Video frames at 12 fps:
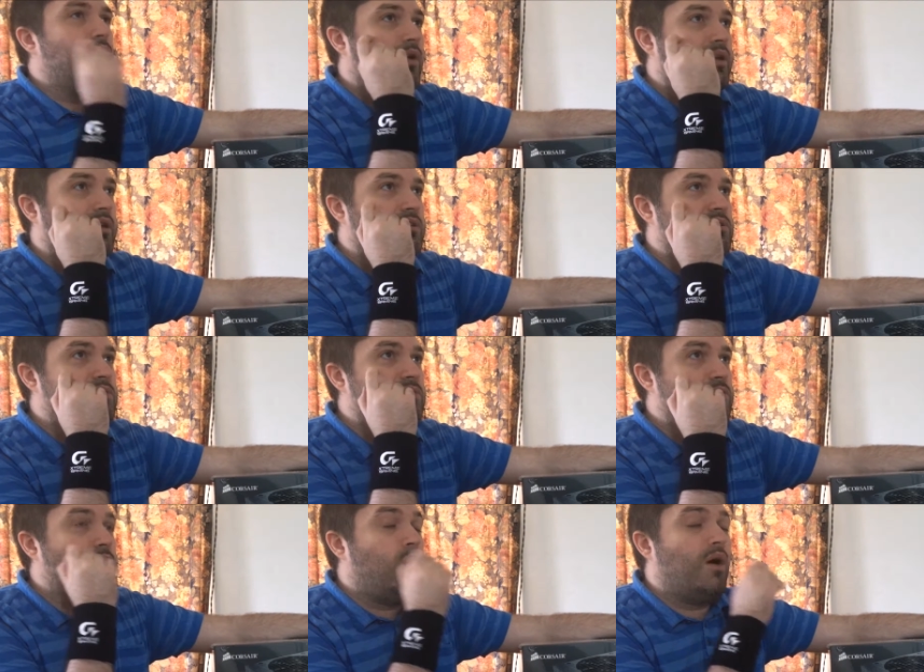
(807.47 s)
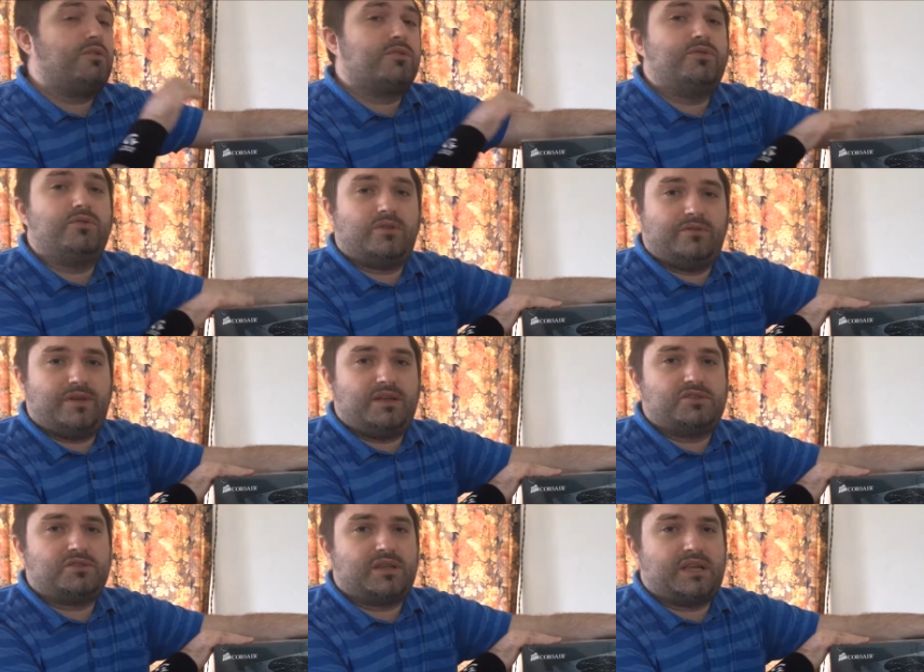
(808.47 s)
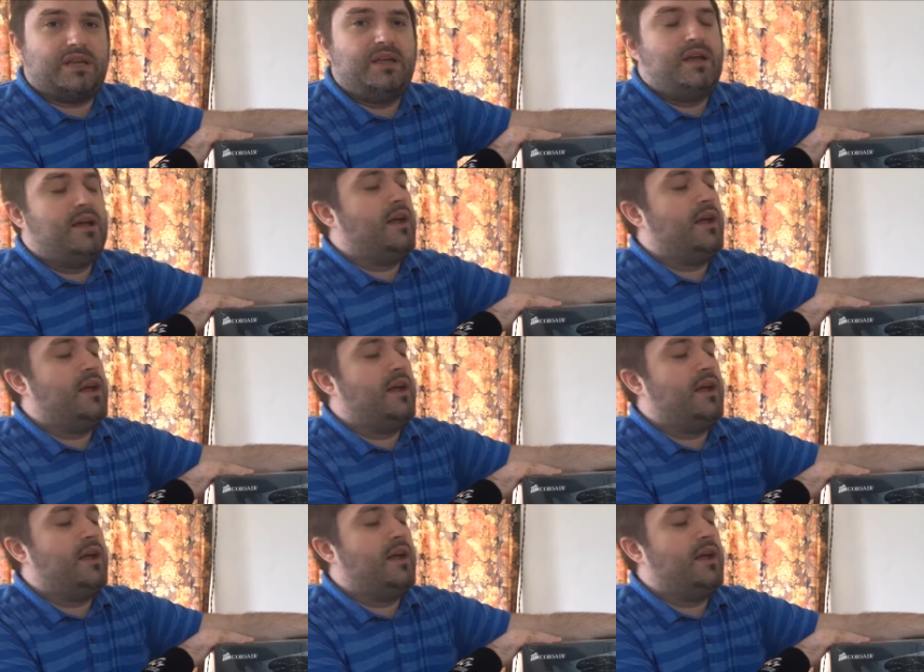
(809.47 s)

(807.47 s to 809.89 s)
wanting to water cool eventually,